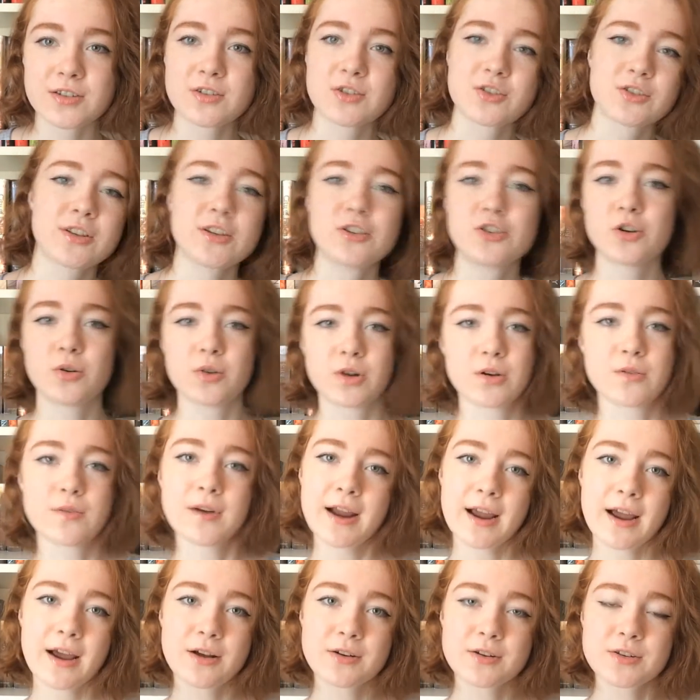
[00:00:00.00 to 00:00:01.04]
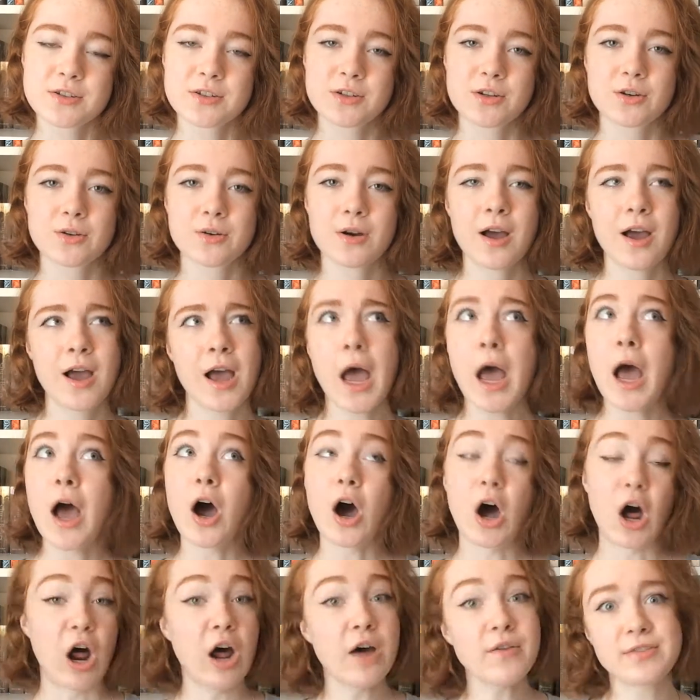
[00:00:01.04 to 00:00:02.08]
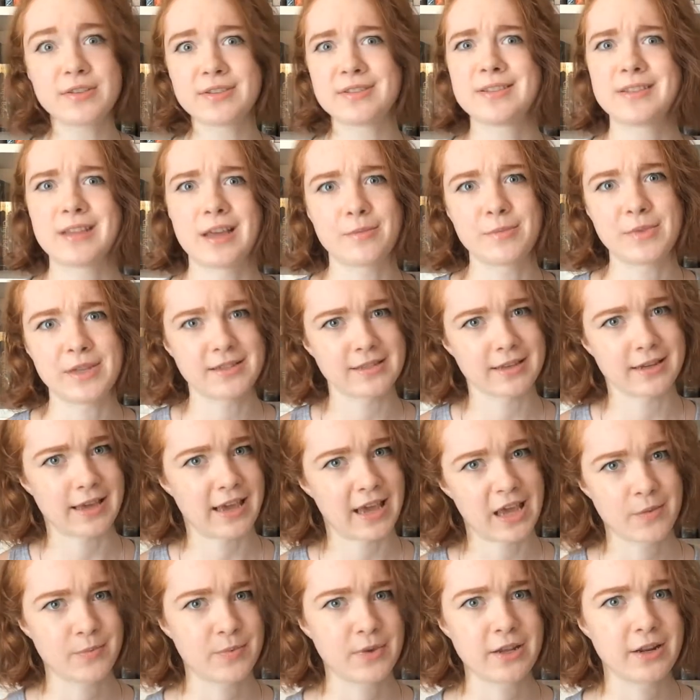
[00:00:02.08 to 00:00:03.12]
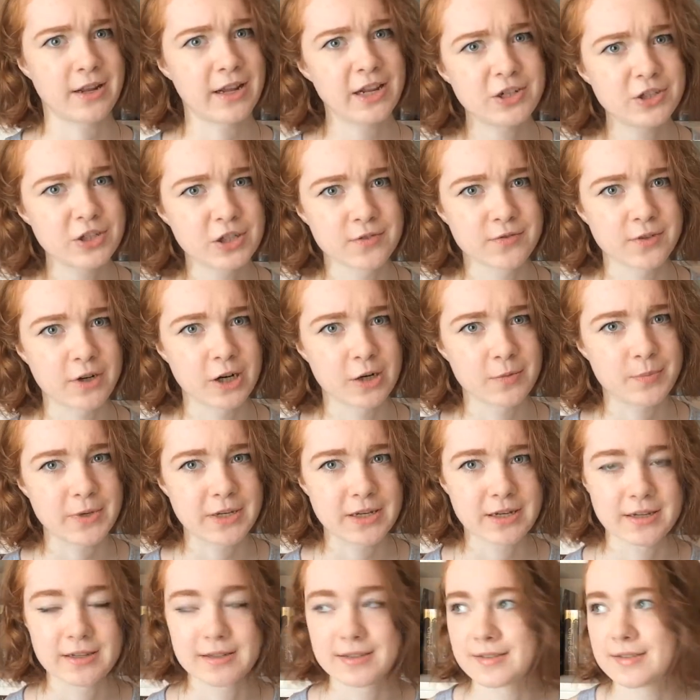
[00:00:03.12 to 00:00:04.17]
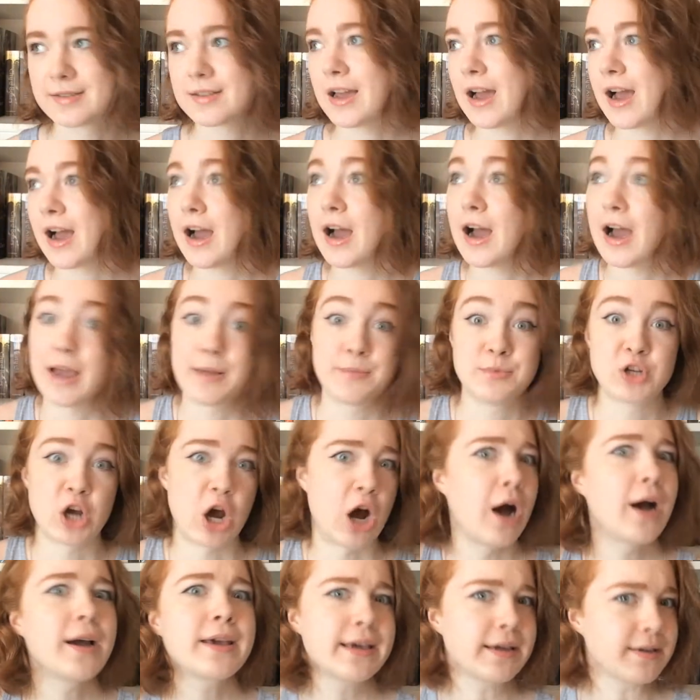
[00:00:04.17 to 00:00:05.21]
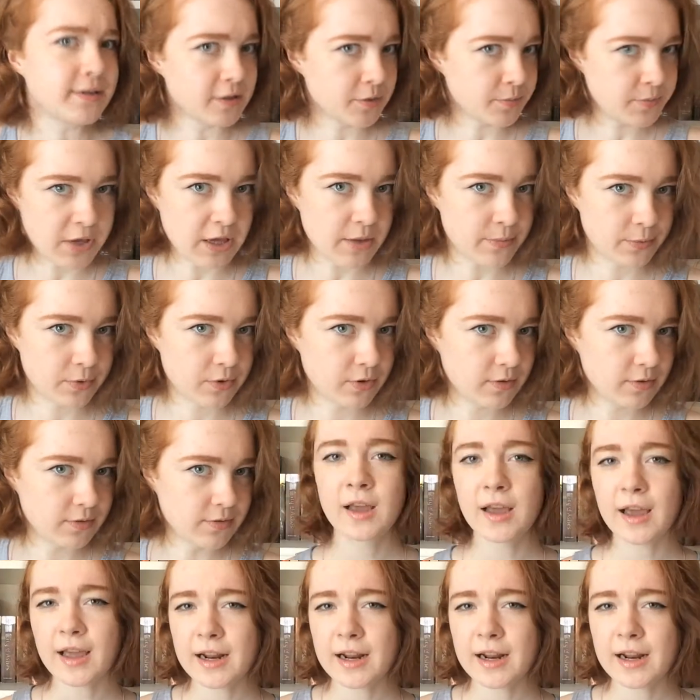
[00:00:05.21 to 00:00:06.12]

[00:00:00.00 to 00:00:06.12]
and just like joking around. So obviously that means I can't be an introvert because I'm talking to people.